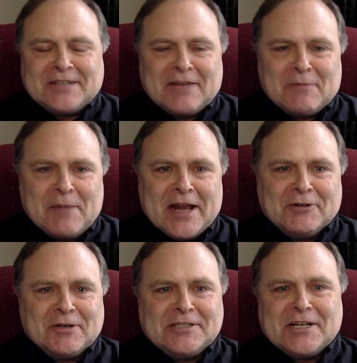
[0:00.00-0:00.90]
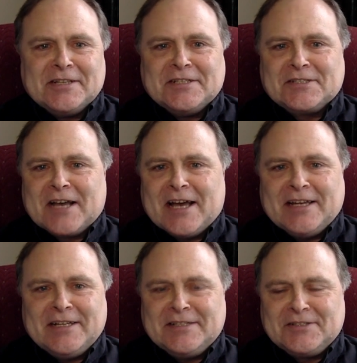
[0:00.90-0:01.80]
have a man crush on this guy.
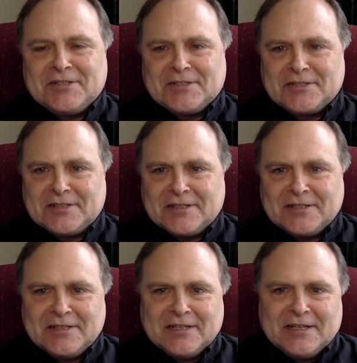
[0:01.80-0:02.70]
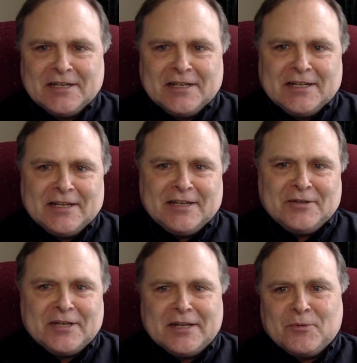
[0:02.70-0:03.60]
He's just
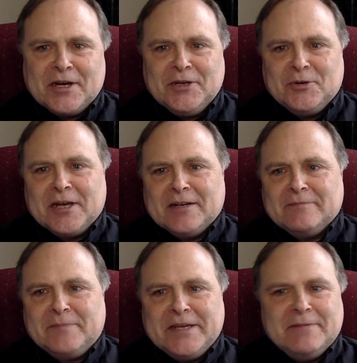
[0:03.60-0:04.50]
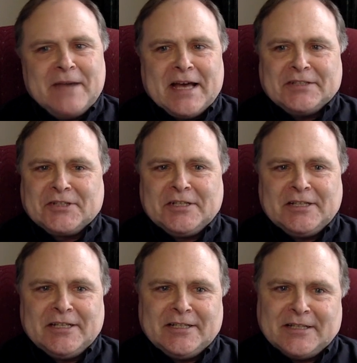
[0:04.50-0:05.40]
when you can be
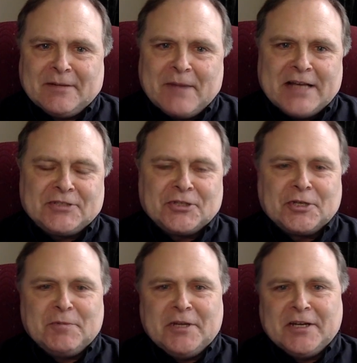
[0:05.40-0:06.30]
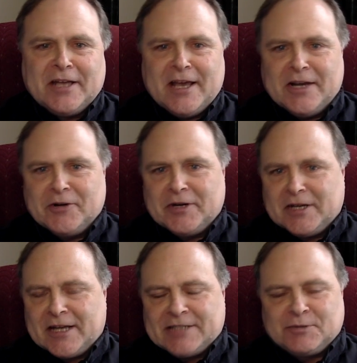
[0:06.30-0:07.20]
masculine and a master communicator and
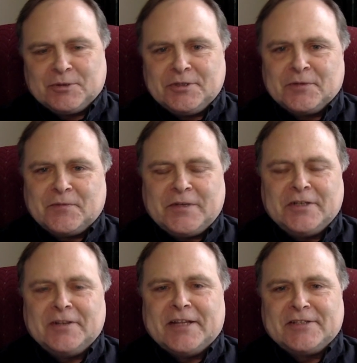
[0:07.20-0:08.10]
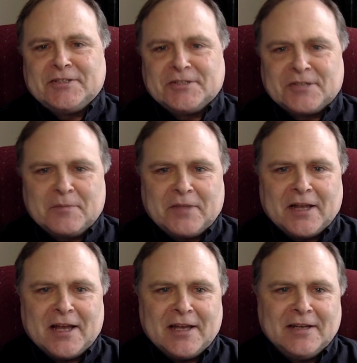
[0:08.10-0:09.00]
intellectual in your field, that's just something
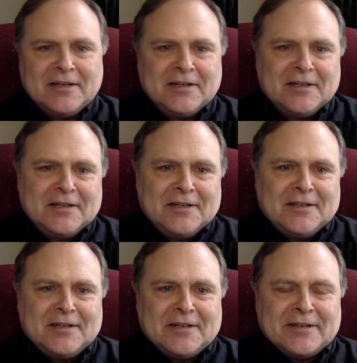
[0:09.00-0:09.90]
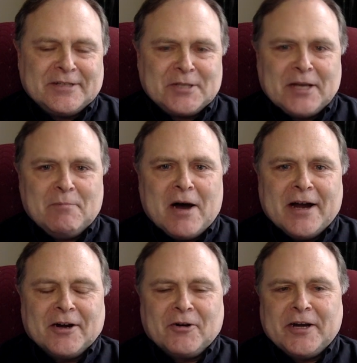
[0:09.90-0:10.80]
I
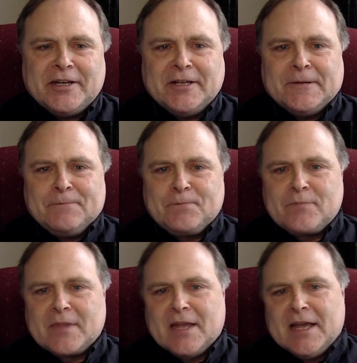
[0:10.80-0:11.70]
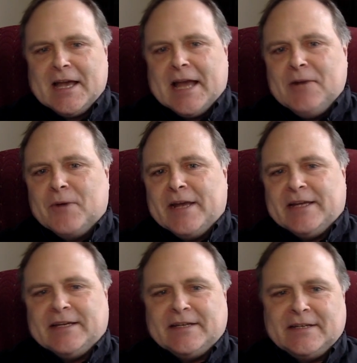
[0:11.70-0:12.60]
admire a great deal. Anyway,